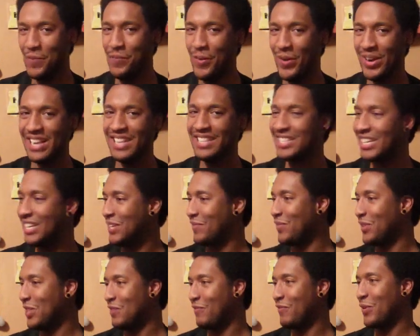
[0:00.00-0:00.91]
no point
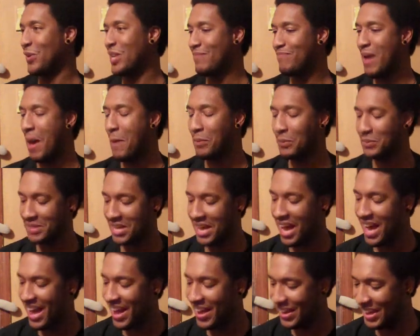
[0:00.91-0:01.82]
intended for the fruity pebbles.
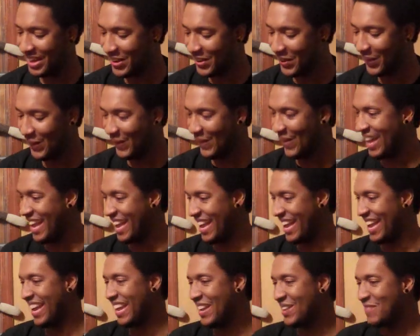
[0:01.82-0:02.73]
Uh,
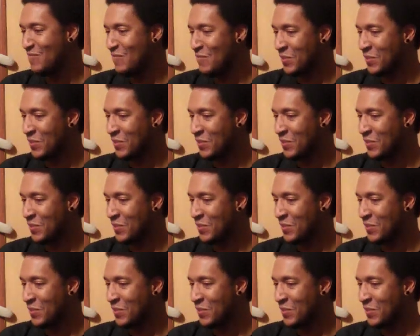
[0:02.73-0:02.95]
anyway,